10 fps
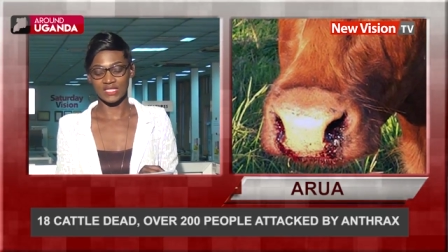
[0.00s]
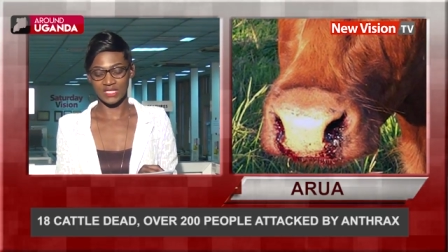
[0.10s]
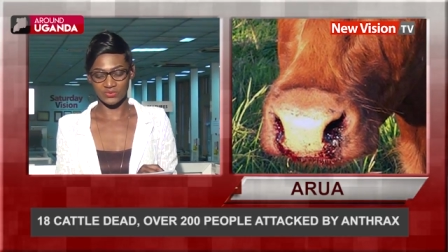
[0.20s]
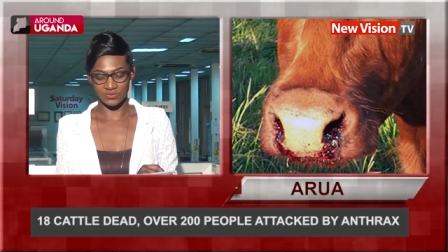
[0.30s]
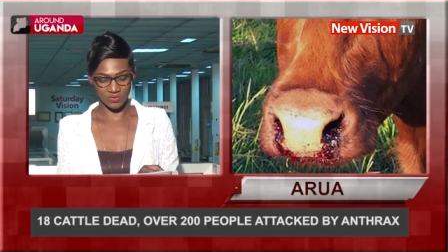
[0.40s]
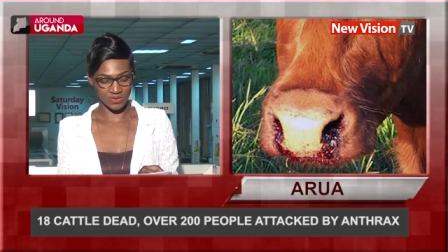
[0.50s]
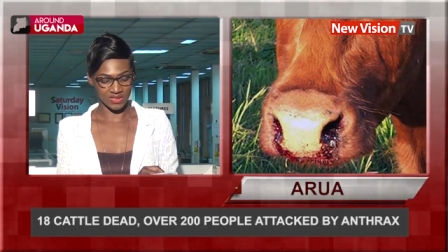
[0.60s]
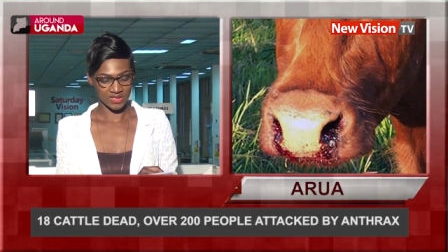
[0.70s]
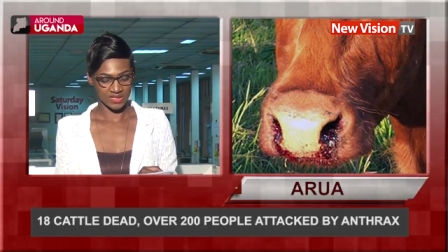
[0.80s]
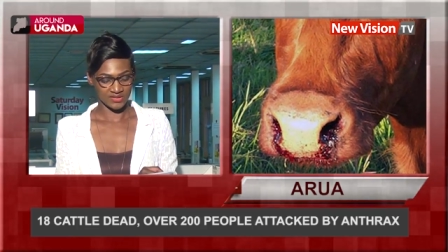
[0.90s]

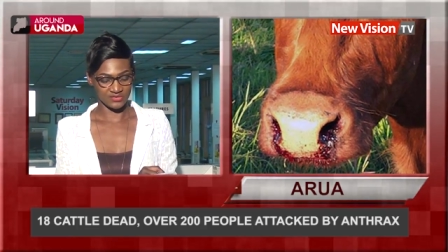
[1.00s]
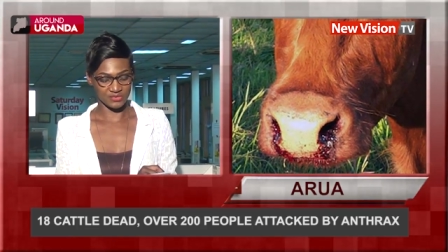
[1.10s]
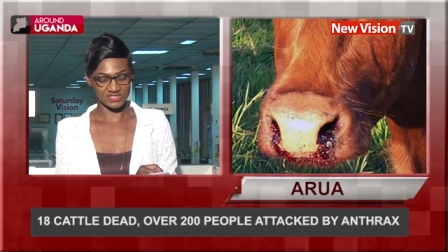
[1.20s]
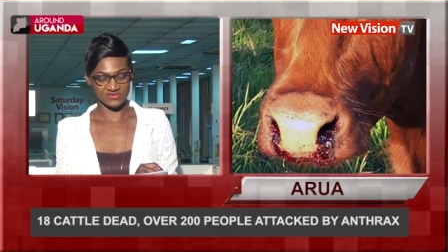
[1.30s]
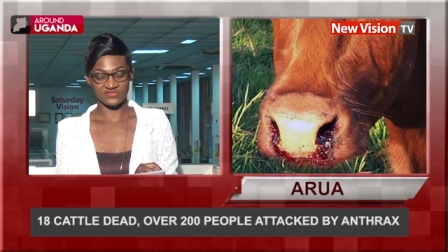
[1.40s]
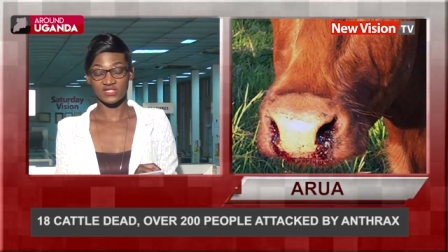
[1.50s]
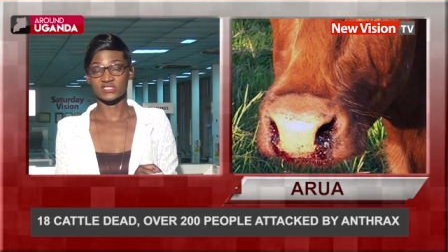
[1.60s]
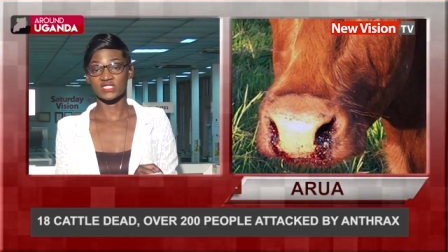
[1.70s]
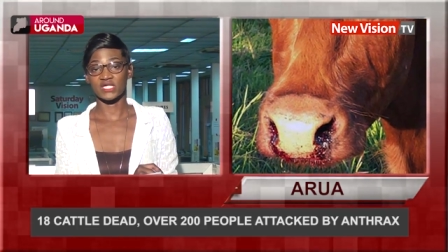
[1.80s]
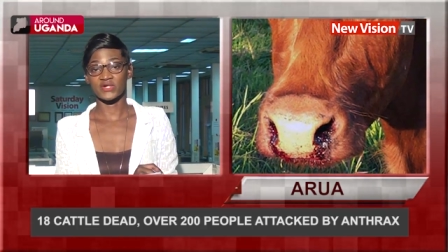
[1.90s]
Arua. The most
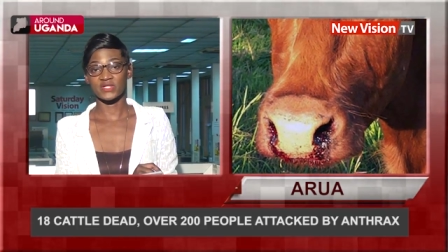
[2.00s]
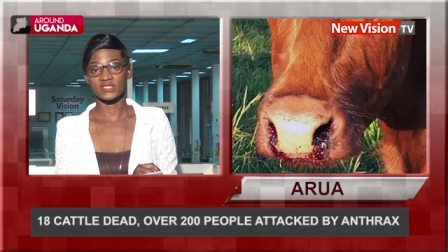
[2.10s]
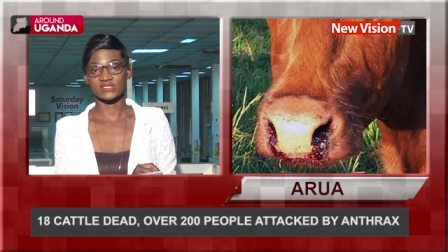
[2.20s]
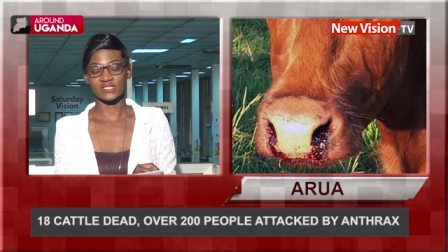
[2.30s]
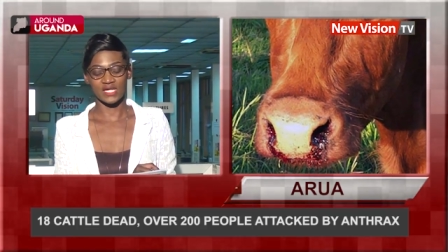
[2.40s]
affected areas